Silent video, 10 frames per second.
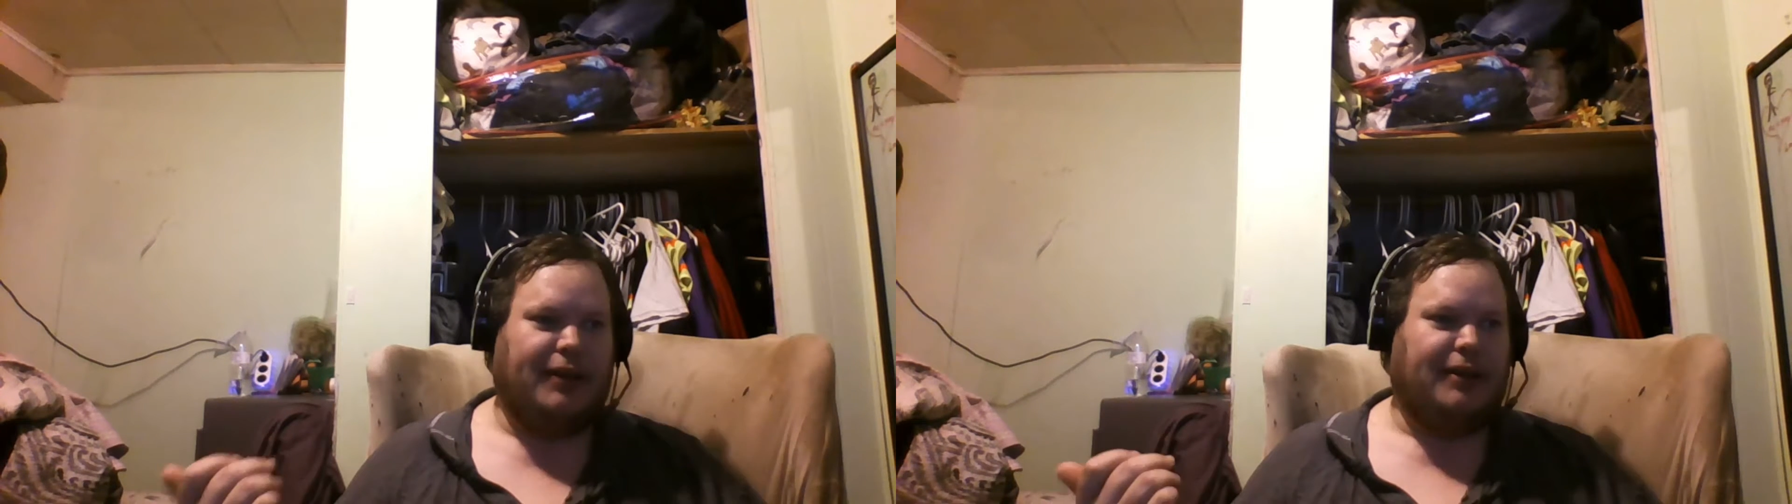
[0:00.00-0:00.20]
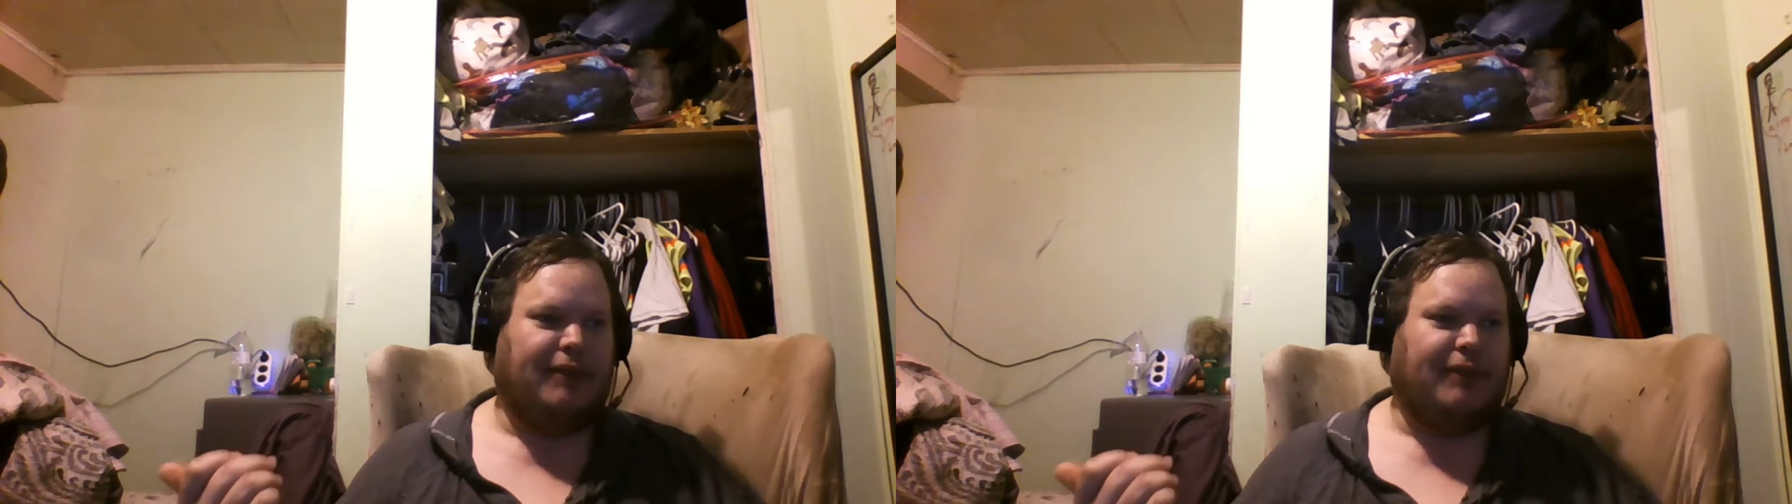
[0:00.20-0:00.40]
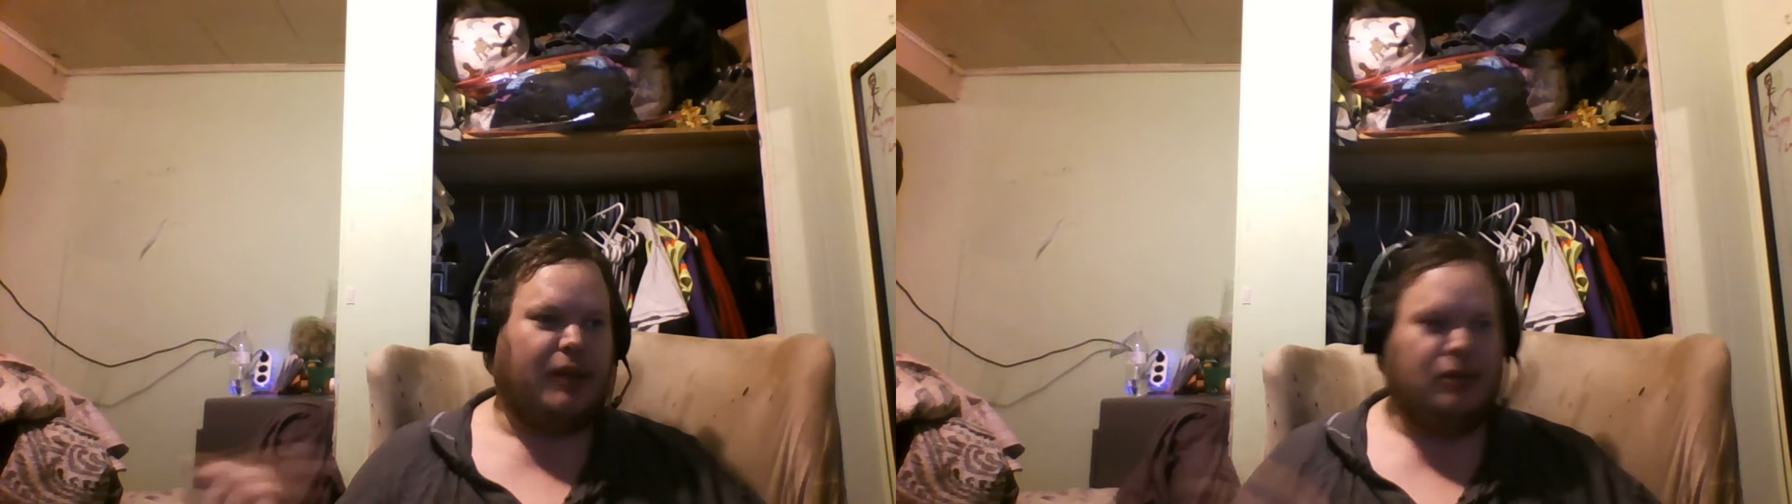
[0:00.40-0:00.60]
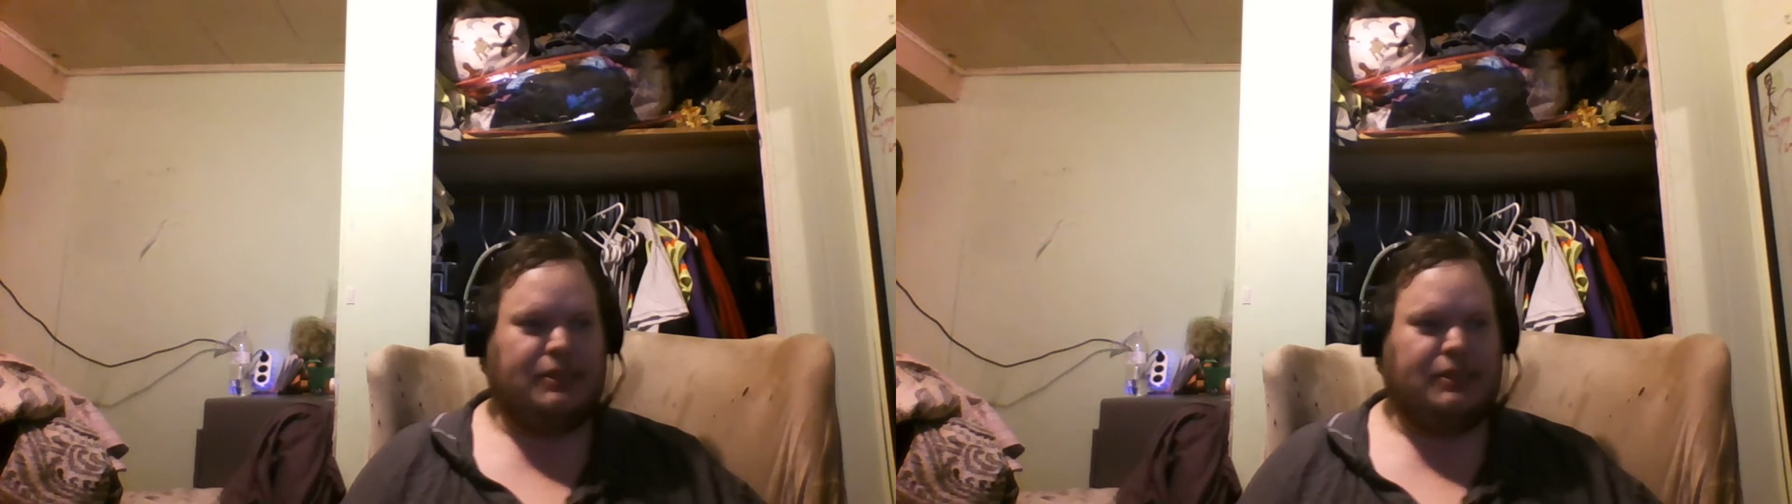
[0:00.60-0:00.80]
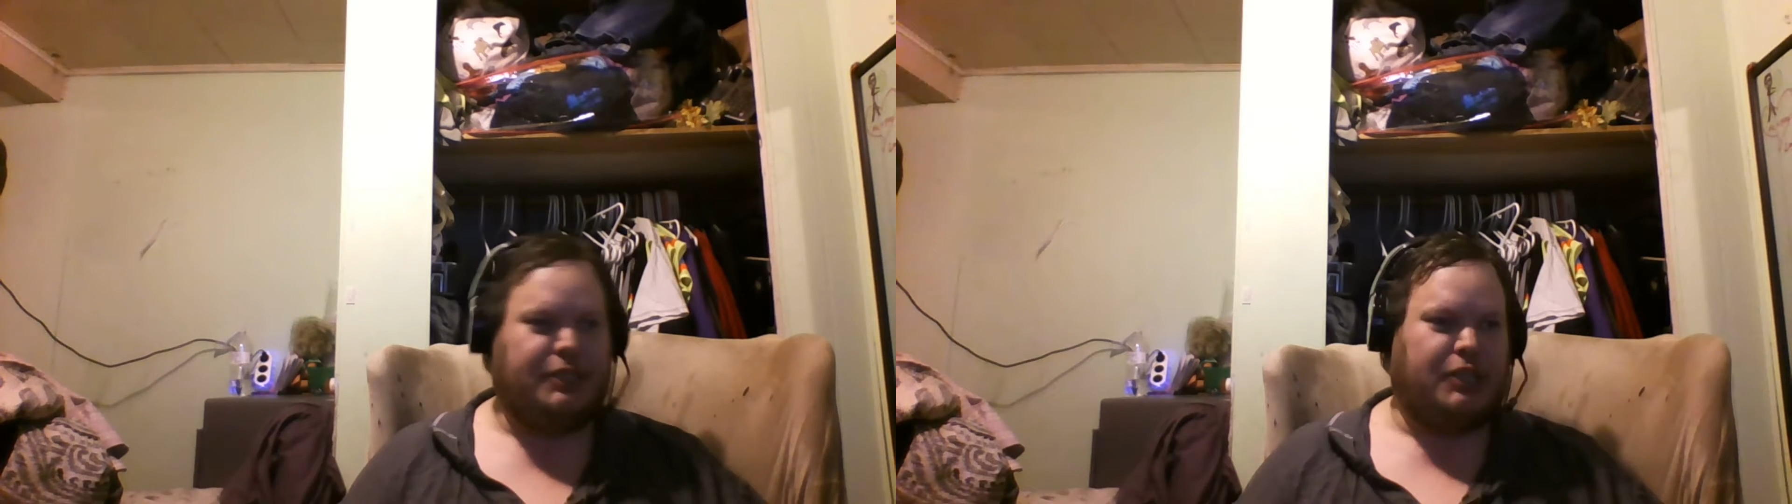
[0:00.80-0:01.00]
if I lose
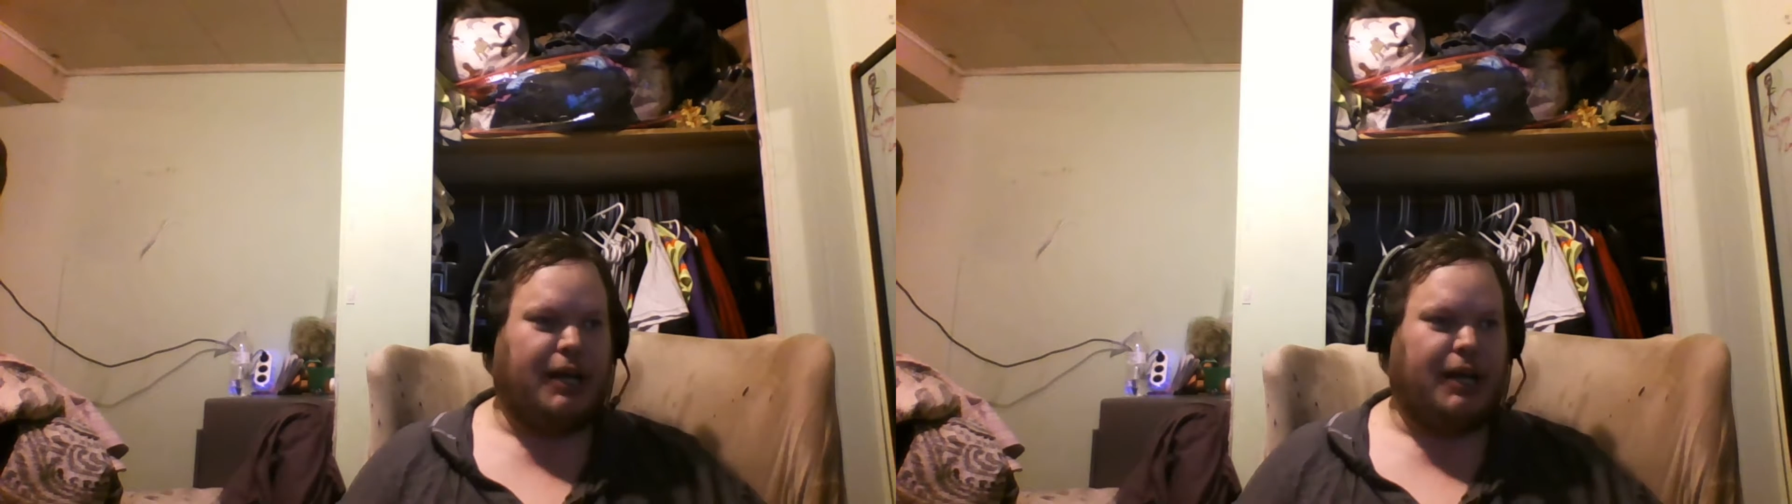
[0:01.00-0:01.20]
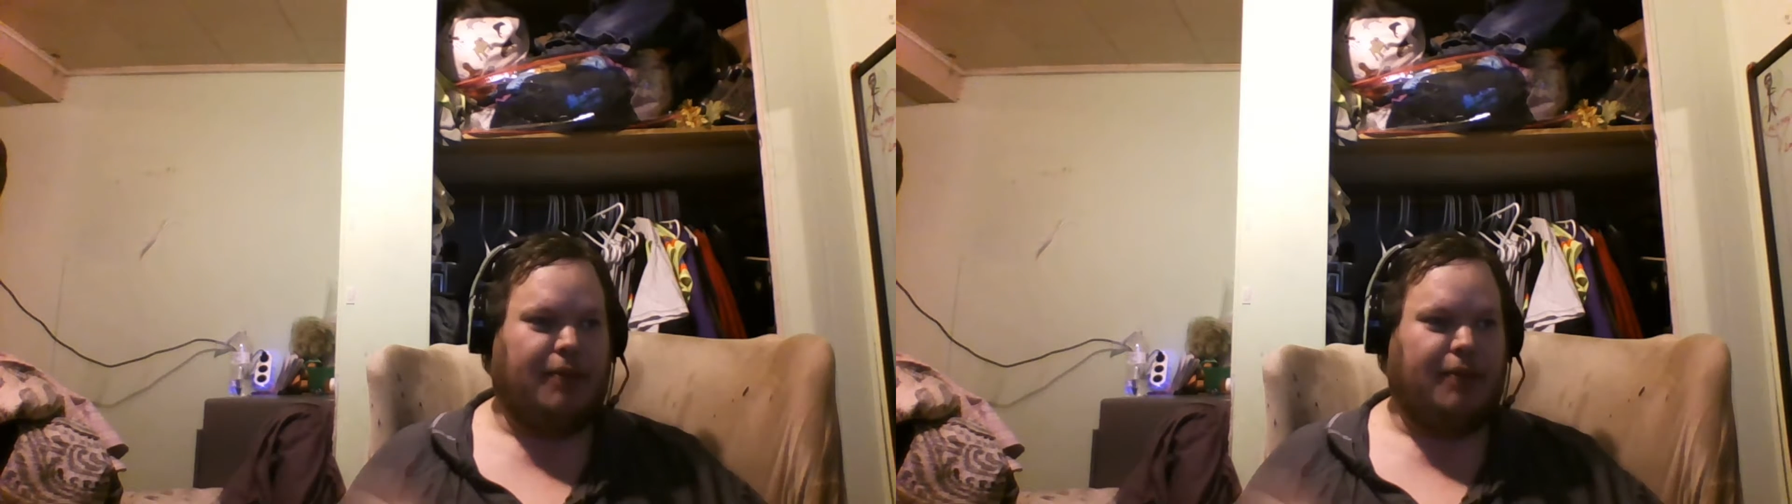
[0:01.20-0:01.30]
this job